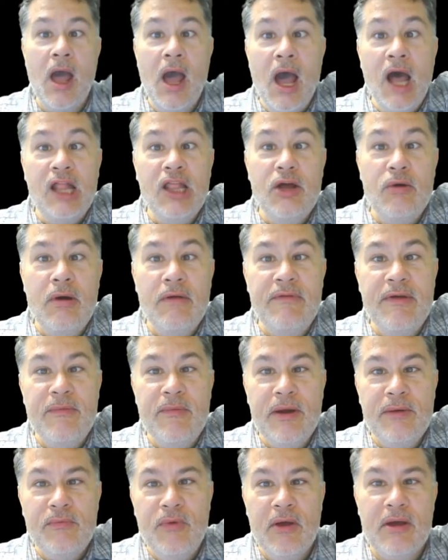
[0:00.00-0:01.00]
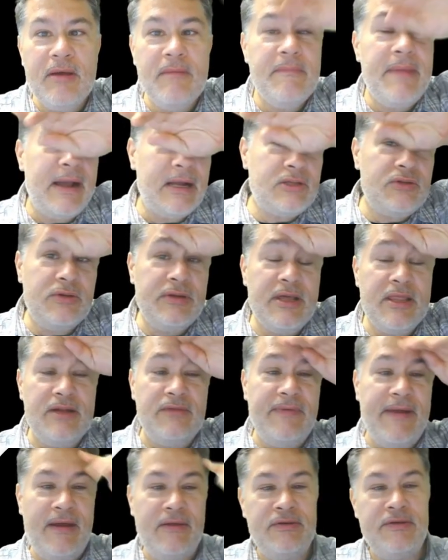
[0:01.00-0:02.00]
Hello, everyone. Welcome back to another
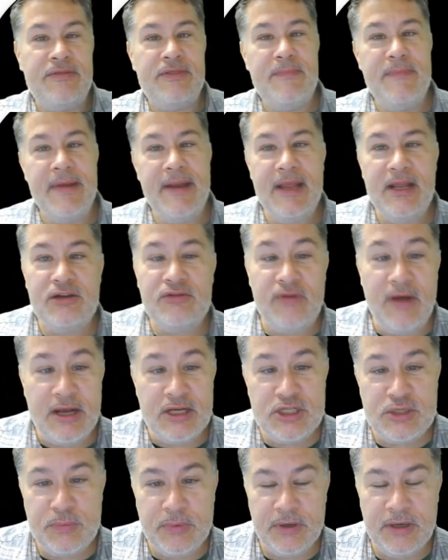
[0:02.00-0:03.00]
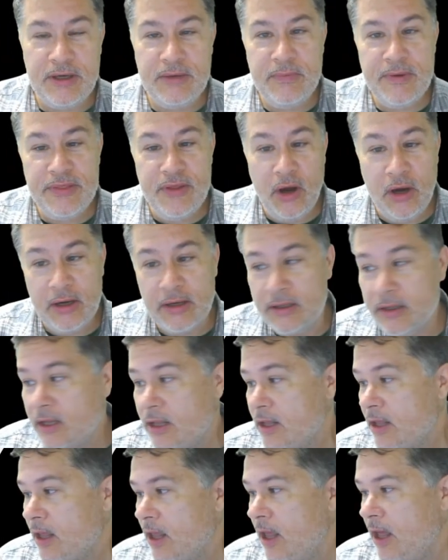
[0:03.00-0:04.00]
round of the mini crossword with Art.
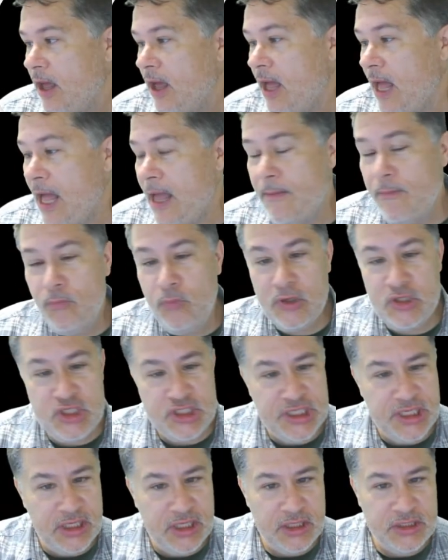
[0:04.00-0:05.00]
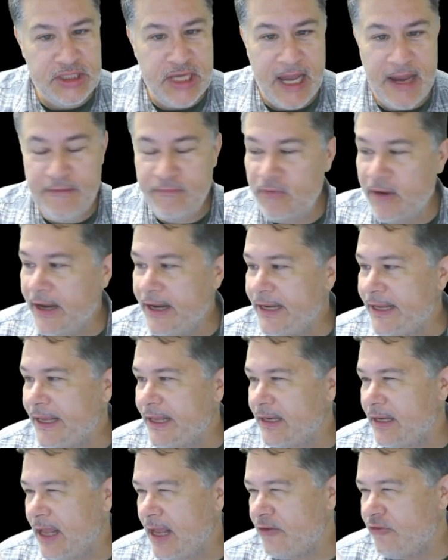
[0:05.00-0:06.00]
We're just going to dive right
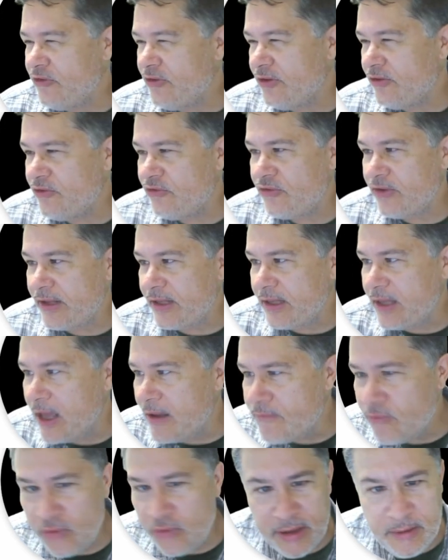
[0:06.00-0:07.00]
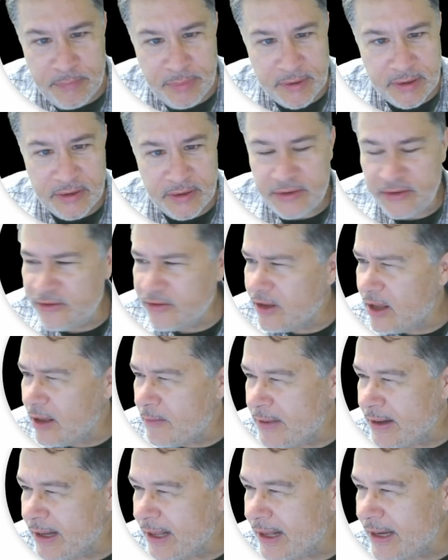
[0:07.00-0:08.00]
in. As you can see, I've already burned a
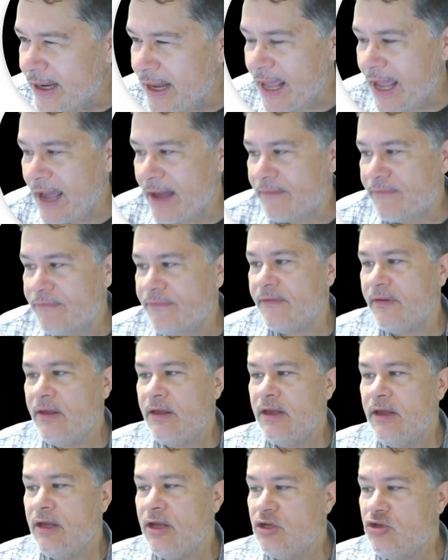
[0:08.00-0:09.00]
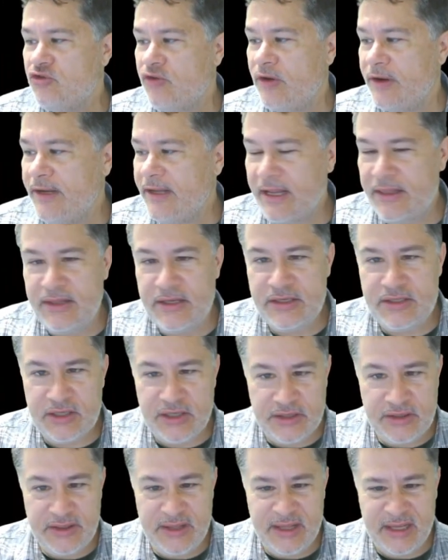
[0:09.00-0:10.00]
minute and a half trying to get the
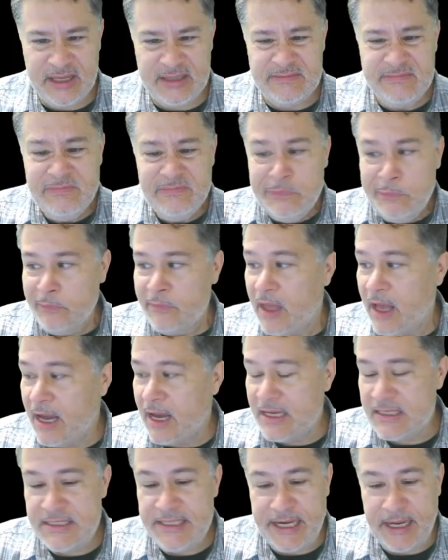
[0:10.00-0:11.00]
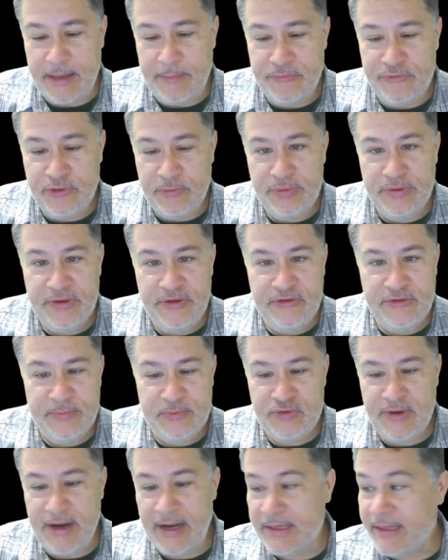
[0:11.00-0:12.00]
darn thing set up. So please
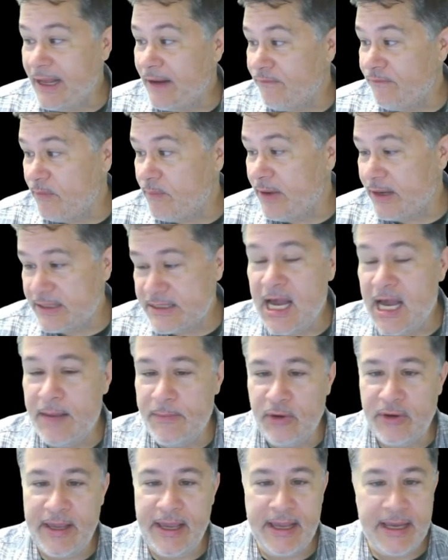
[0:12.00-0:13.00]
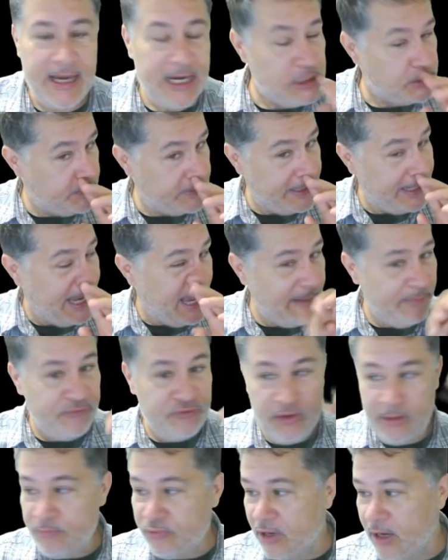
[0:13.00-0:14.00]
subtract that from my time, okay, guys? But I
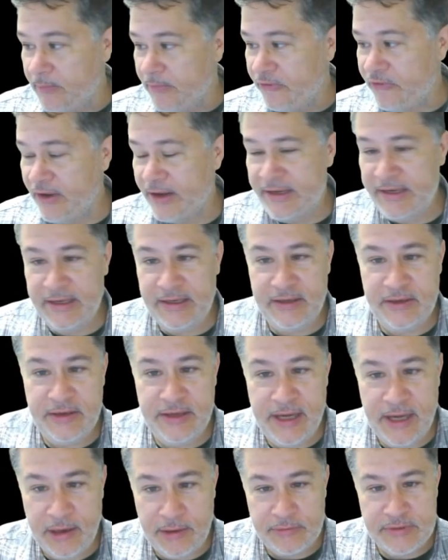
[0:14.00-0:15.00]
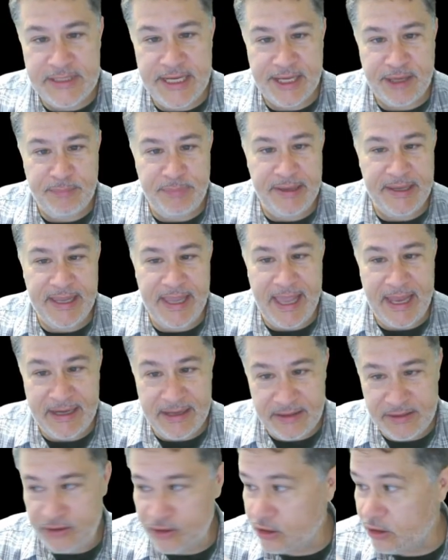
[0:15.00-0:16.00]
absolutely promise I didn't, you know, take a peek at any
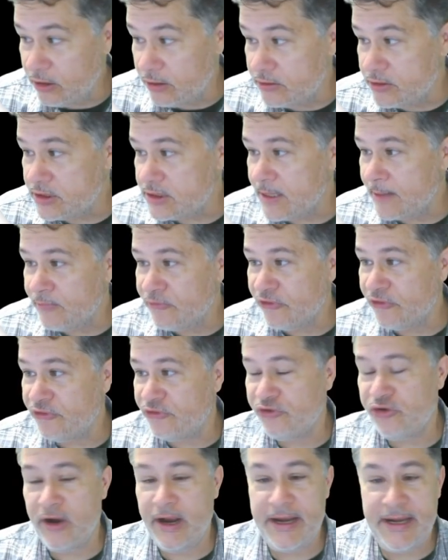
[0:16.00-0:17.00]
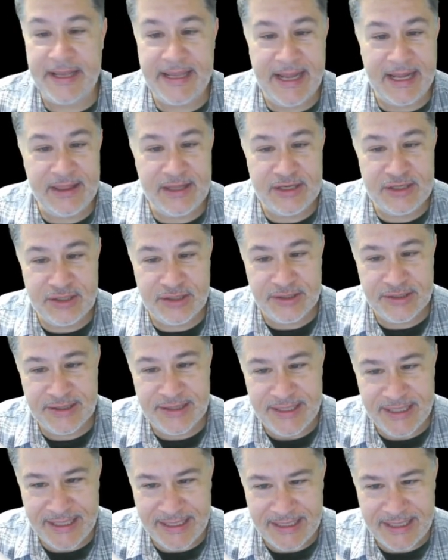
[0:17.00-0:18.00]
of the clues. I'm just trying to get the darn
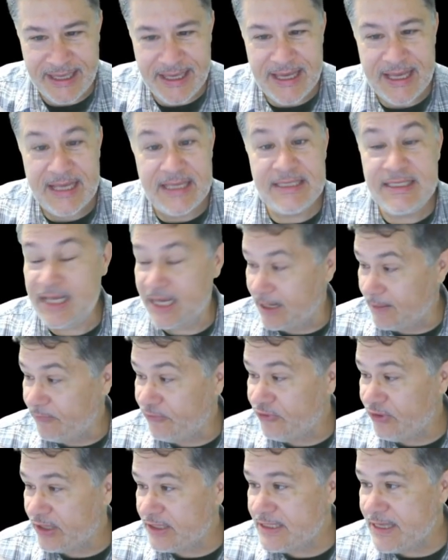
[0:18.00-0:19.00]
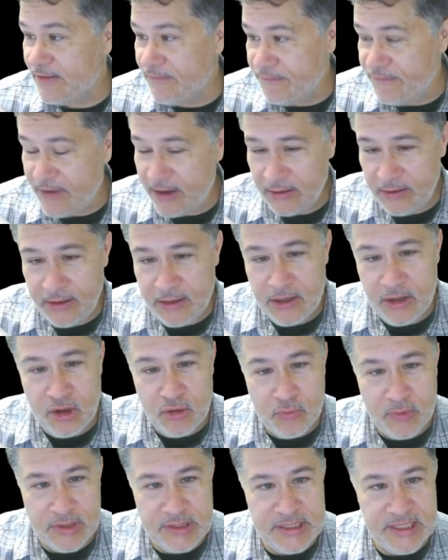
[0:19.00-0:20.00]
thing set up. So let's have fun
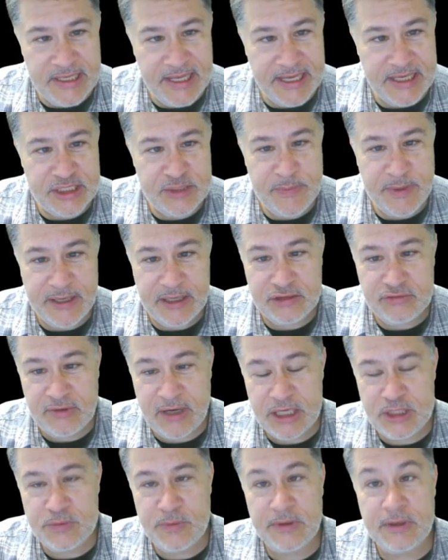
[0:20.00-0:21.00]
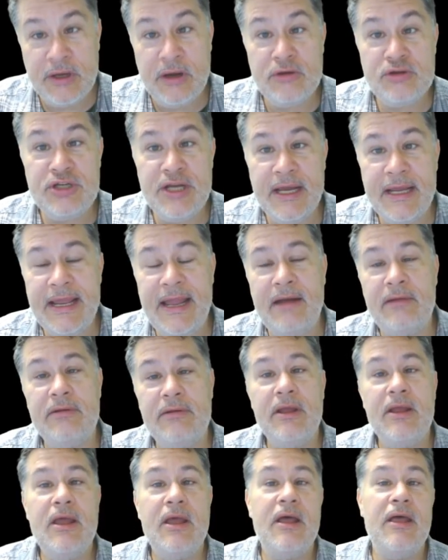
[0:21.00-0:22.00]
with today's mini crossword. Go check out
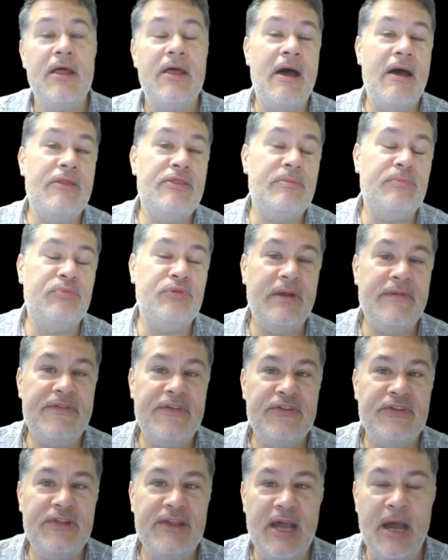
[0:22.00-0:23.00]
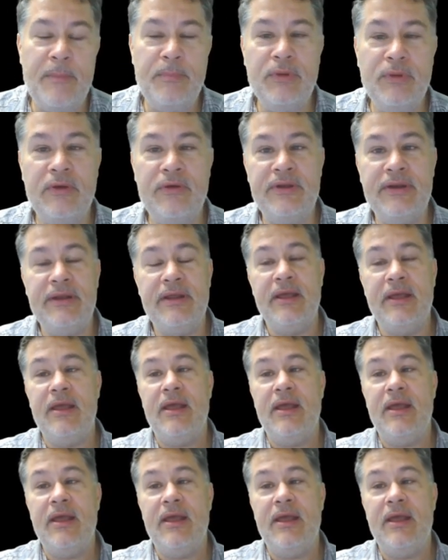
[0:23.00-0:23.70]
the previously uploaded